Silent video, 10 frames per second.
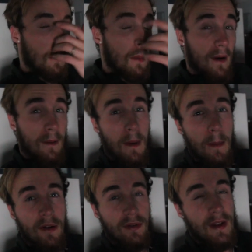My, my
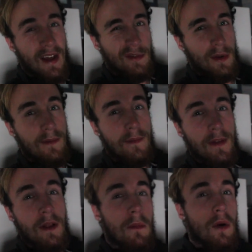battery died so I didn't
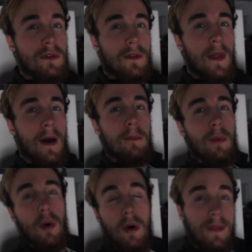film most of that
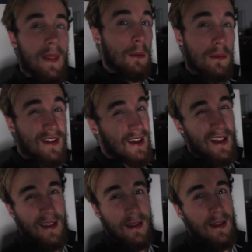but that was
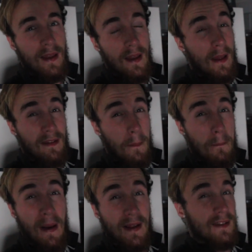again it's a
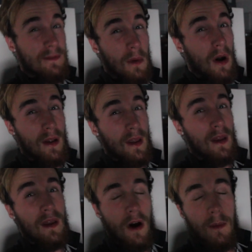massive
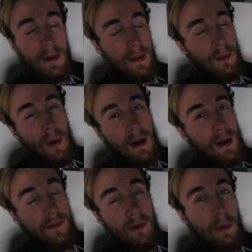market, far bigger than what I'd
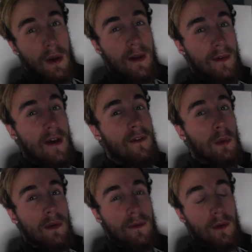ever ever, ever
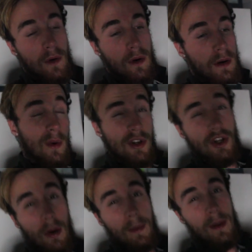would have thought. When
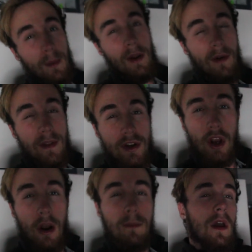shopping, when around the
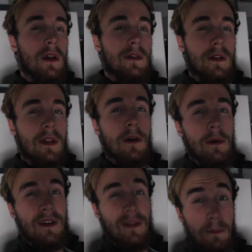shop, uh, it's a little,
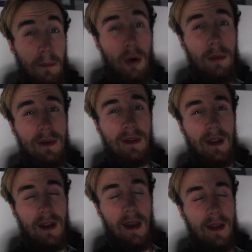it's more busy
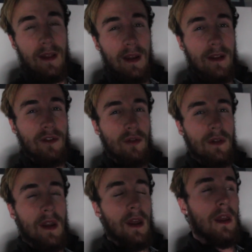at night than it is
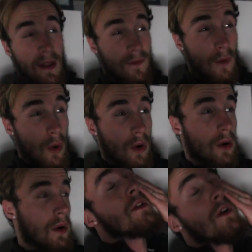during the day.
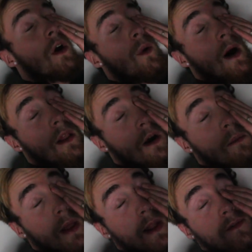D4, still got quite a lot
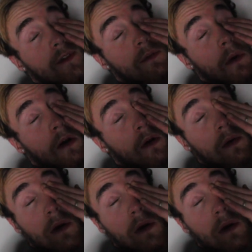planned for tomorrow.